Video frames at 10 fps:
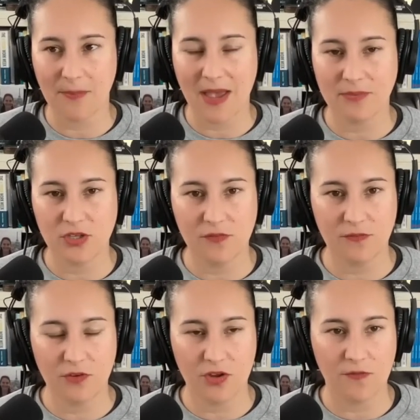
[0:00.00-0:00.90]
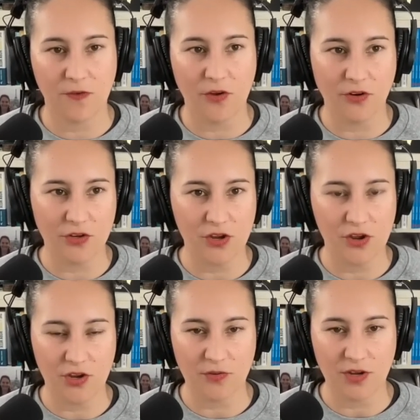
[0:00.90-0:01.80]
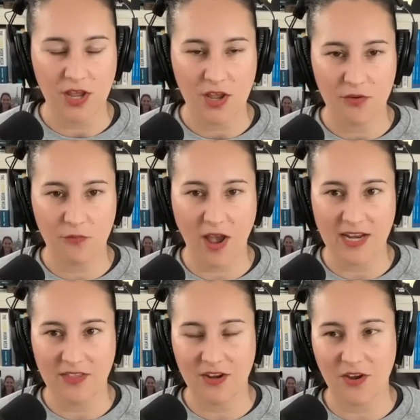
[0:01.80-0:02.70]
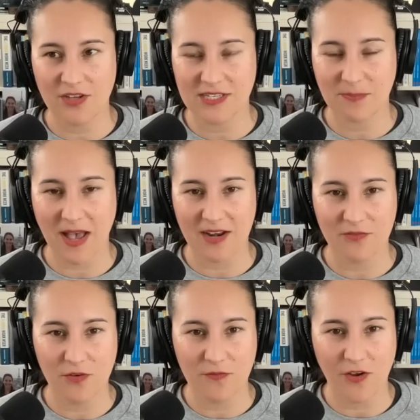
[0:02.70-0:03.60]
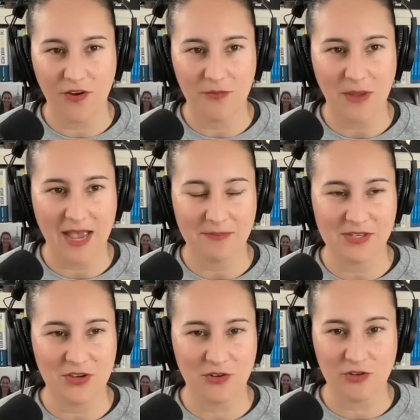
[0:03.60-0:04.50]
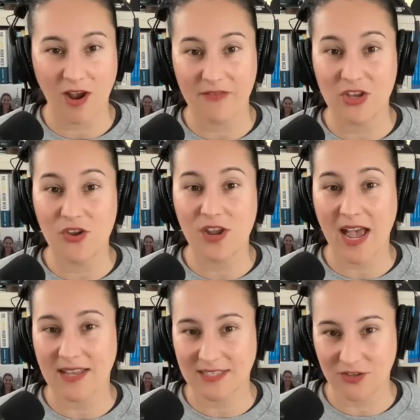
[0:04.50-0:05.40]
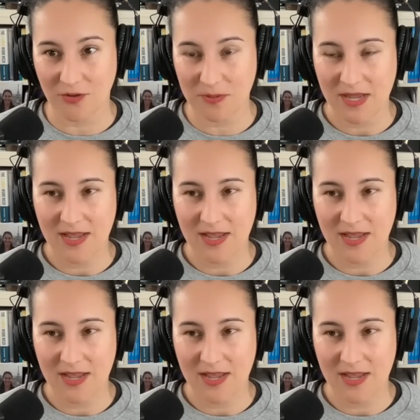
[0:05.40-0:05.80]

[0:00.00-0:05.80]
Perhaps you've got your phone on you. You can write in the notes part of your phone. Perhaps you're driving and you can't stop.